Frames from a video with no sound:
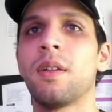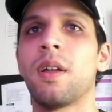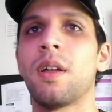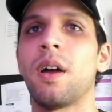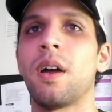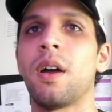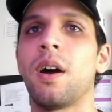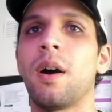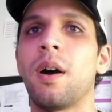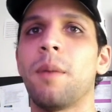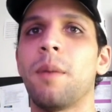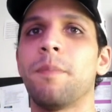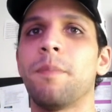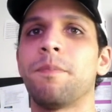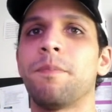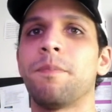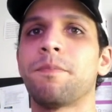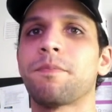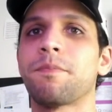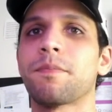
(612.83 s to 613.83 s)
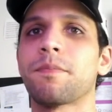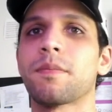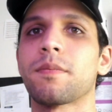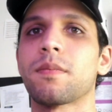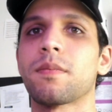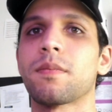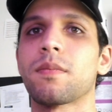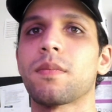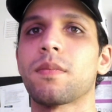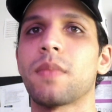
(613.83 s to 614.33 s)

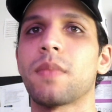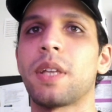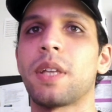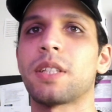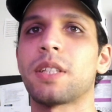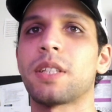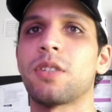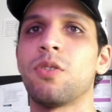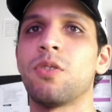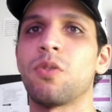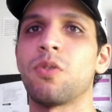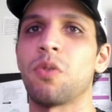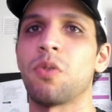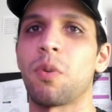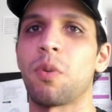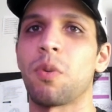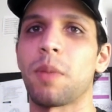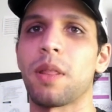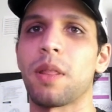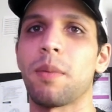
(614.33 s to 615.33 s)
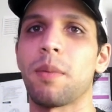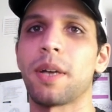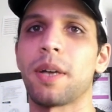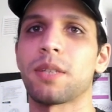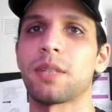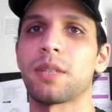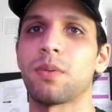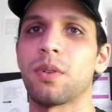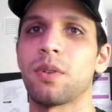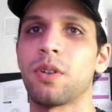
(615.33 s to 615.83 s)
That's normally the best one.